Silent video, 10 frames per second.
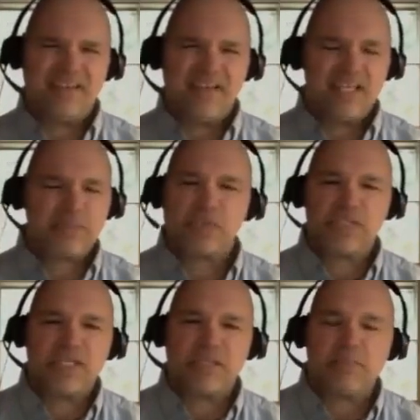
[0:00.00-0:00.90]
he's
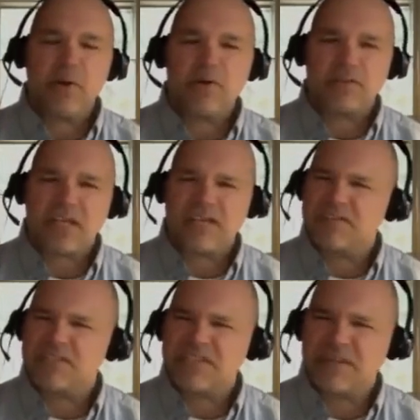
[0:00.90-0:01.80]
presenting both kind of
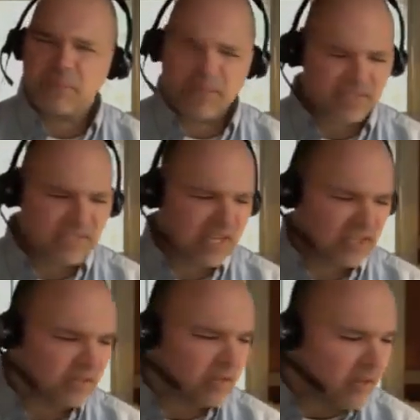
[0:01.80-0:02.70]
in the same
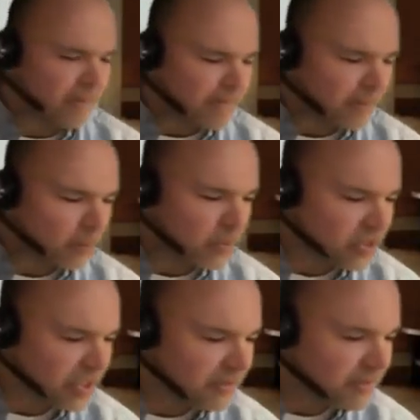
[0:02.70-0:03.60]
presentation, which
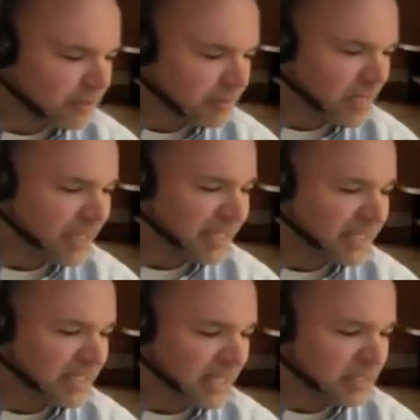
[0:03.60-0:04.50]
didn't make any
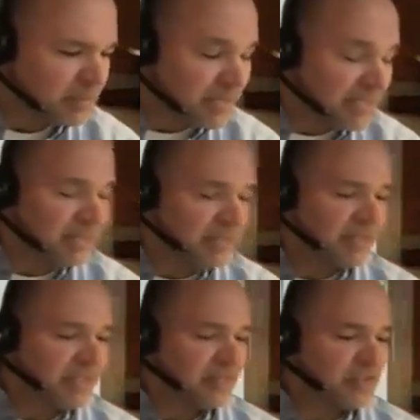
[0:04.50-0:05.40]
sense. But then,
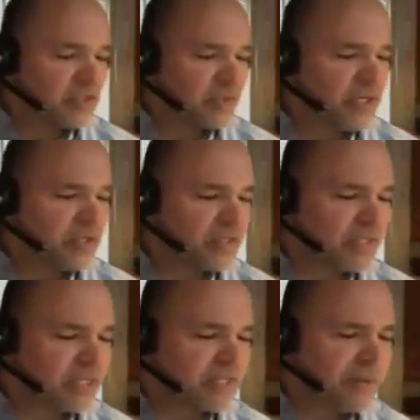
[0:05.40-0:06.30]
then even stranger, he
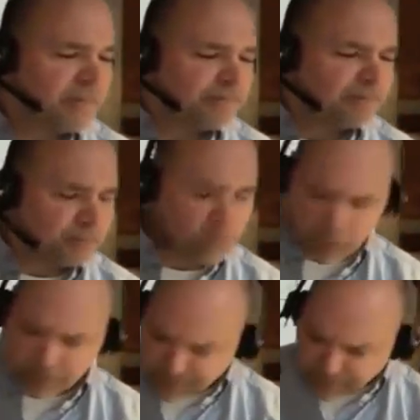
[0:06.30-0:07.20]
says,
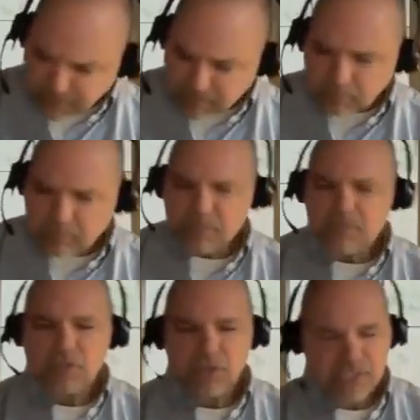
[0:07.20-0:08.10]
well,
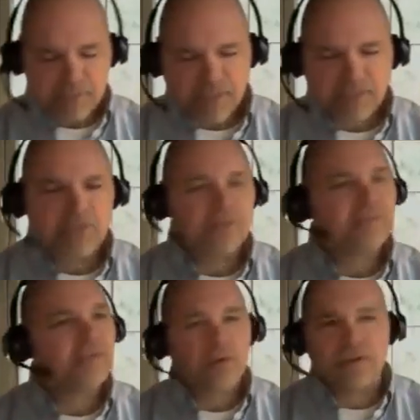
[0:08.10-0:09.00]
talks about you know the,
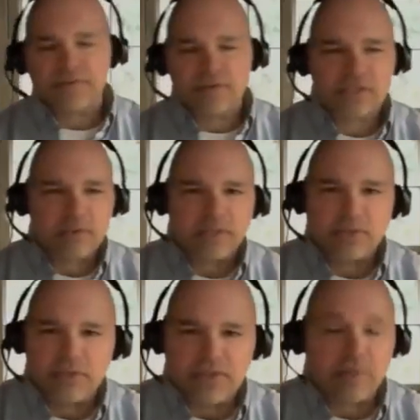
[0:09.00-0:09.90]
for all the first grade
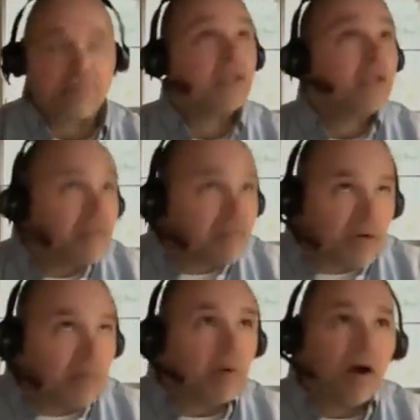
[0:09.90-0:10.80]
truth stuff the evil
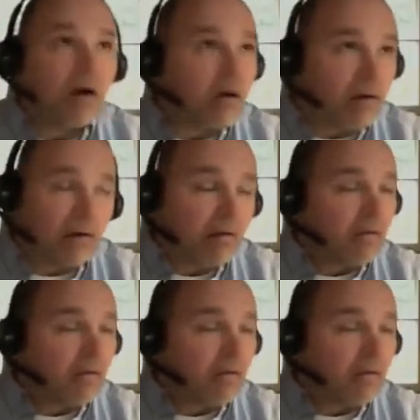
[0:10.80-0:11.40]
cabal